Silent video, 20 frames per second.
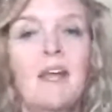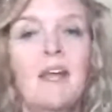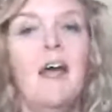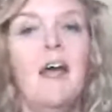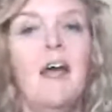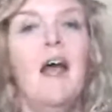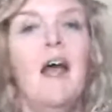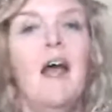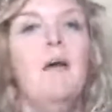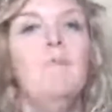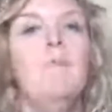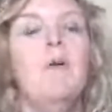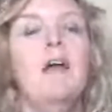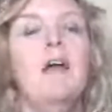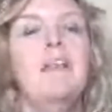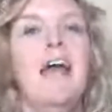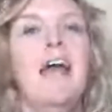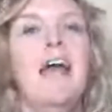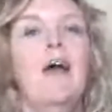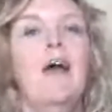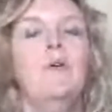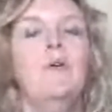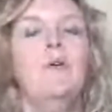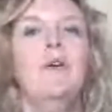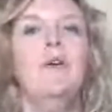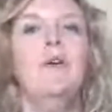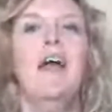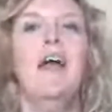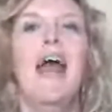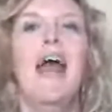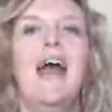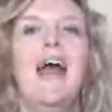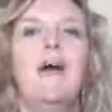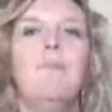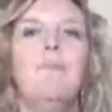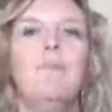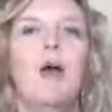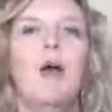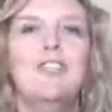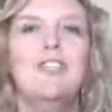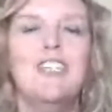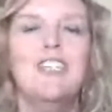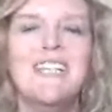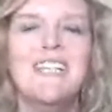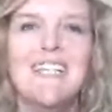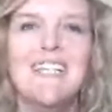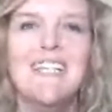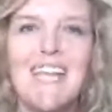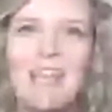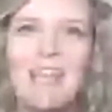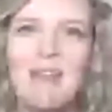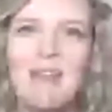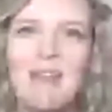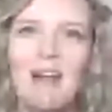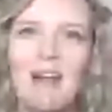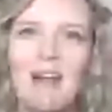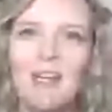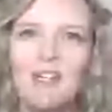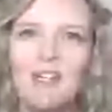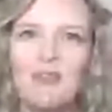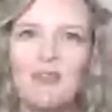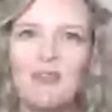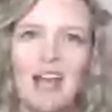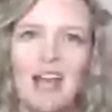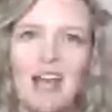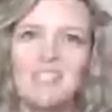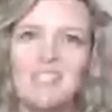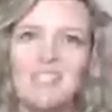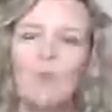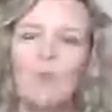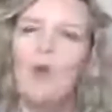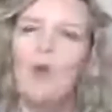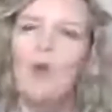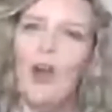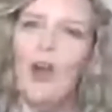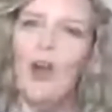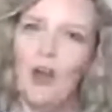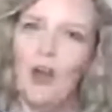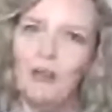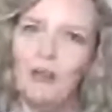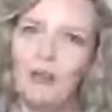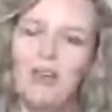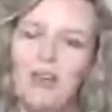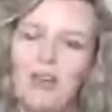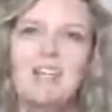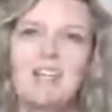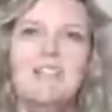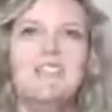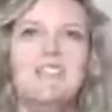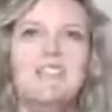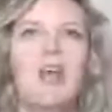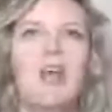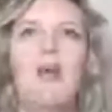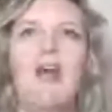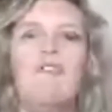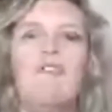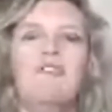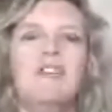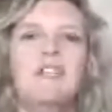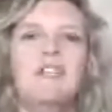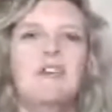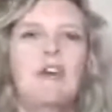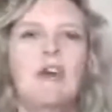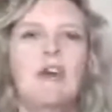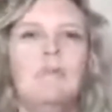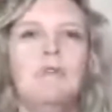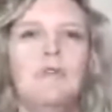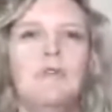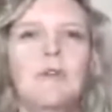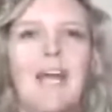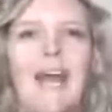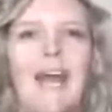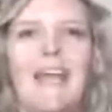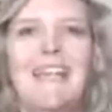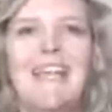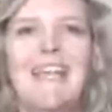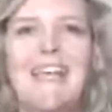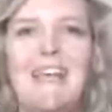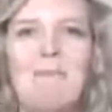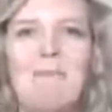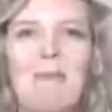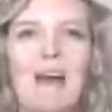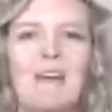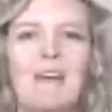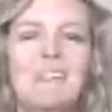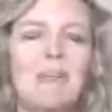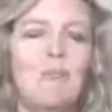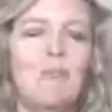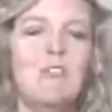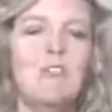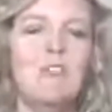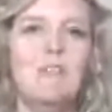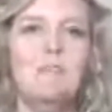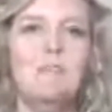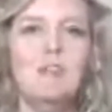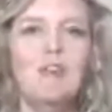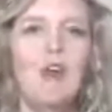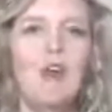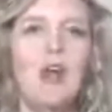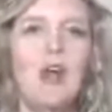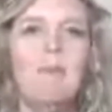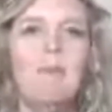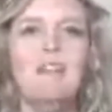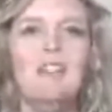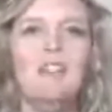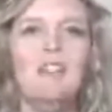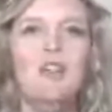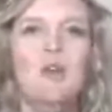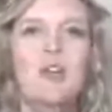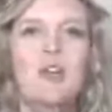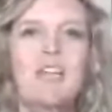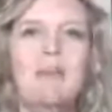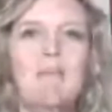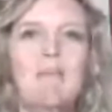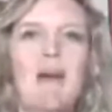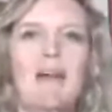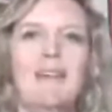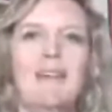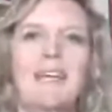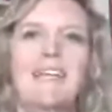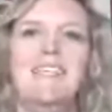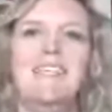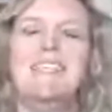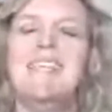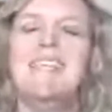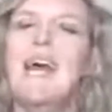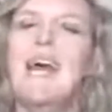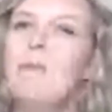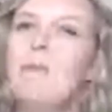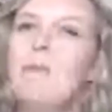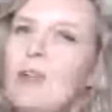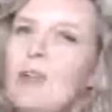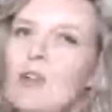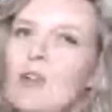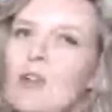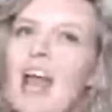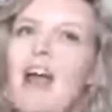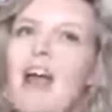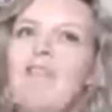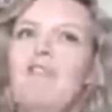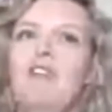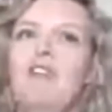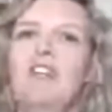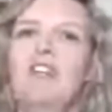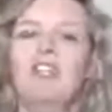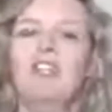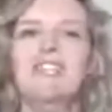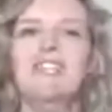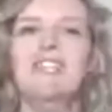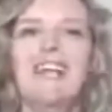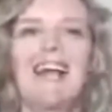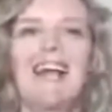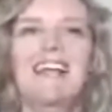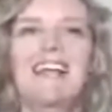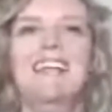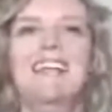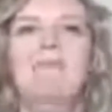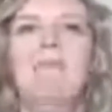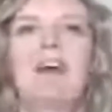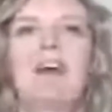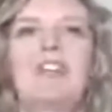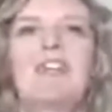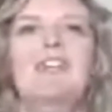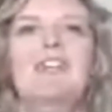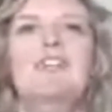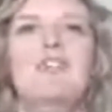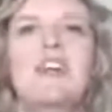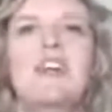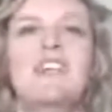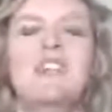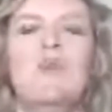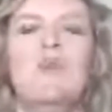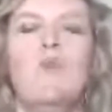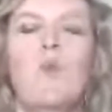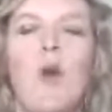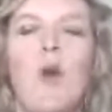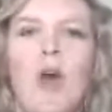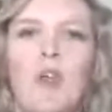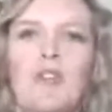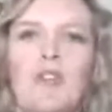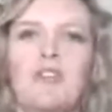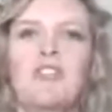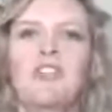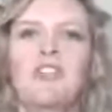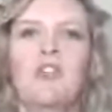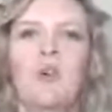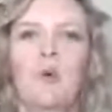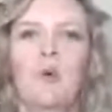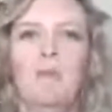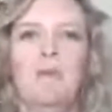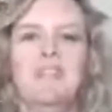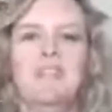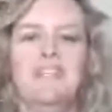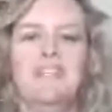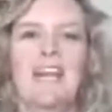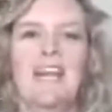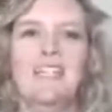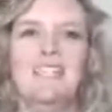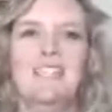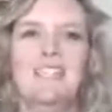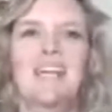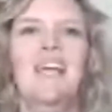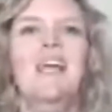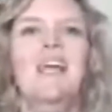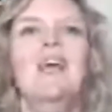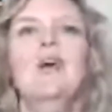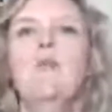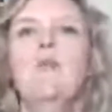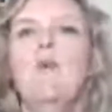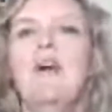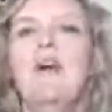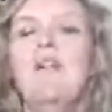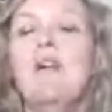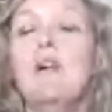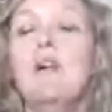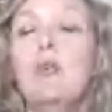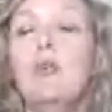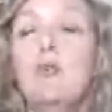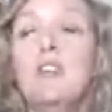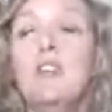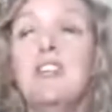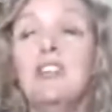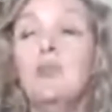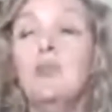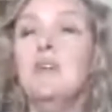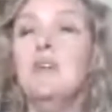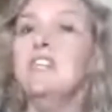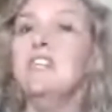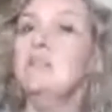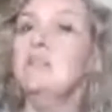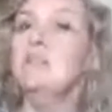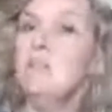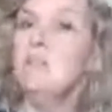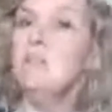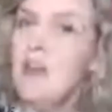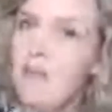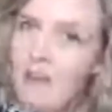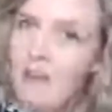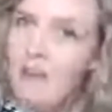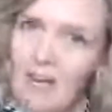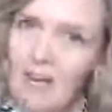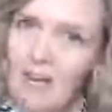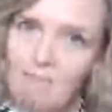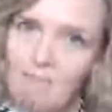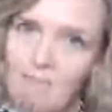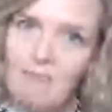Now, how much is an email address worth? So every time you get an email, someone subscribing to your email list, how much on average is that email address worth to your business? Well, according to Experian,